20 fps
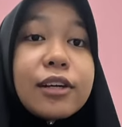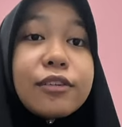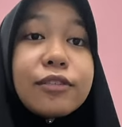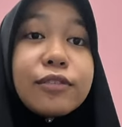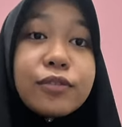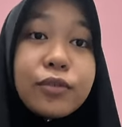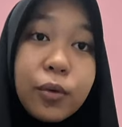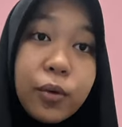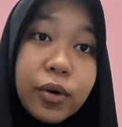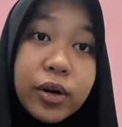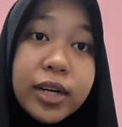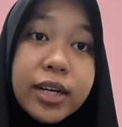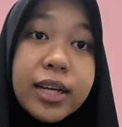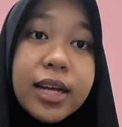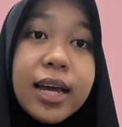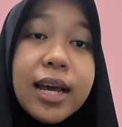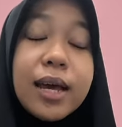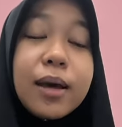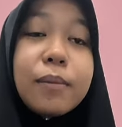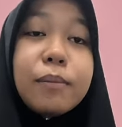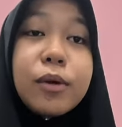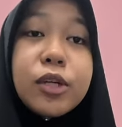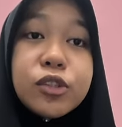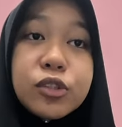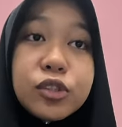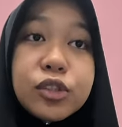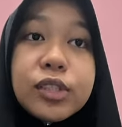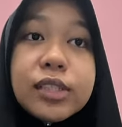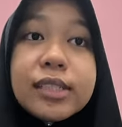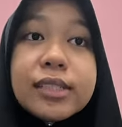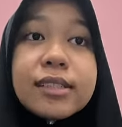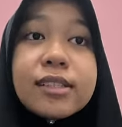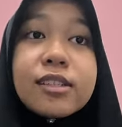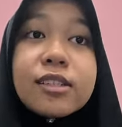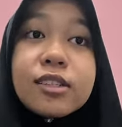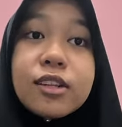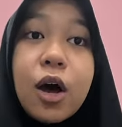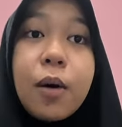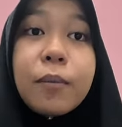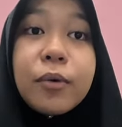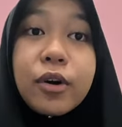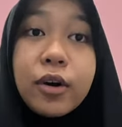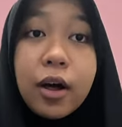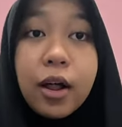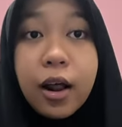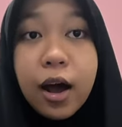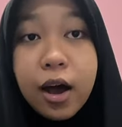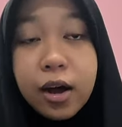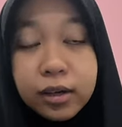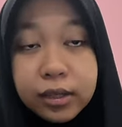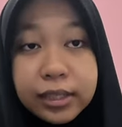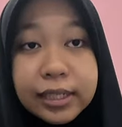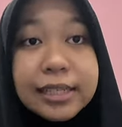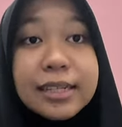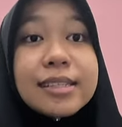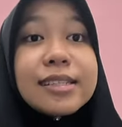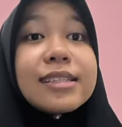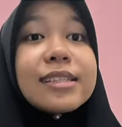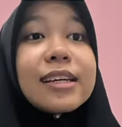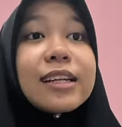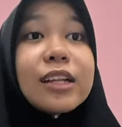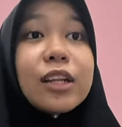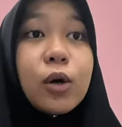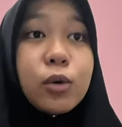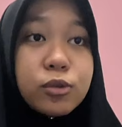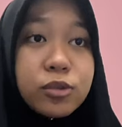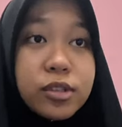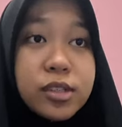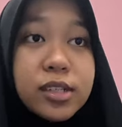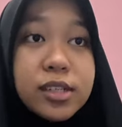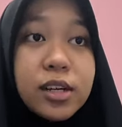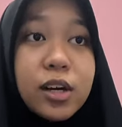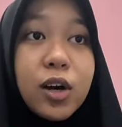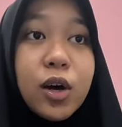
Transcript: 4. Make sure the stop cock is closed.